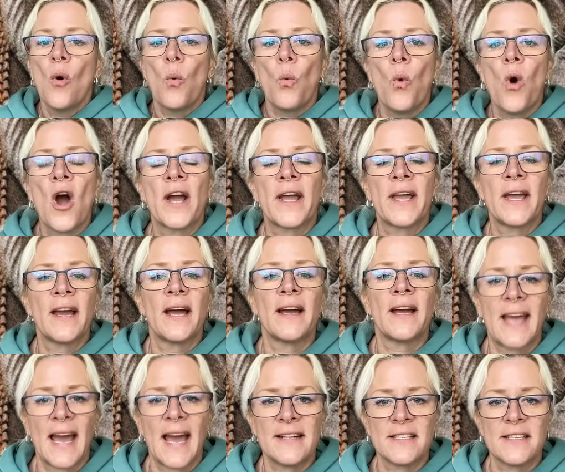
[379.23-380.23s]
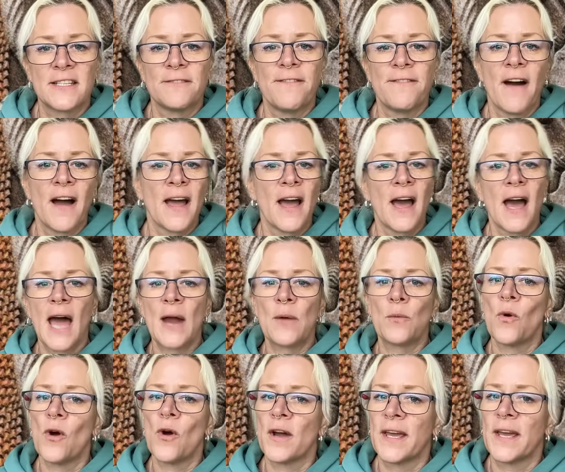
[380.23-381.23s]
Working against fire
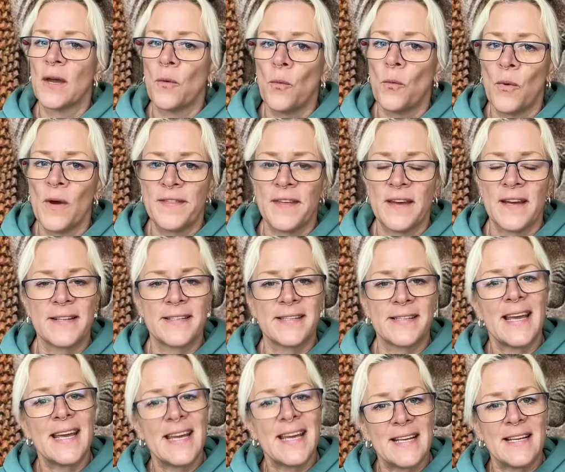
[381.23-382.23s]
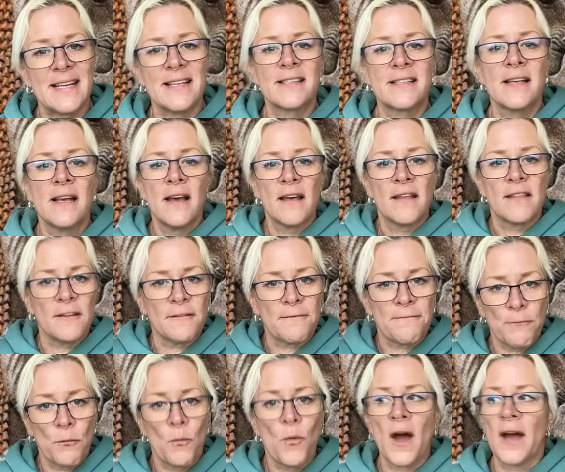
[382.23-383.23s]
and working with it is the
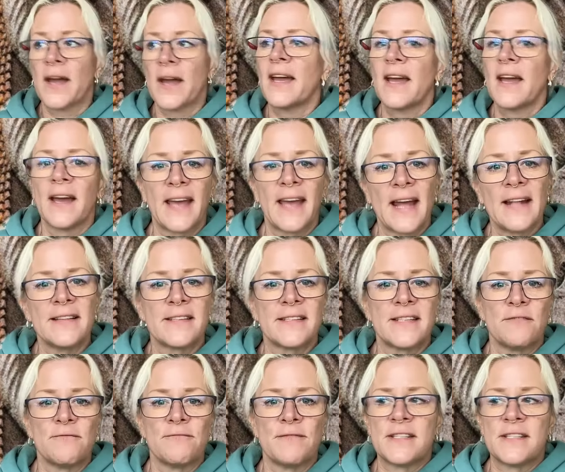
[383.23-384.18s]
working against it,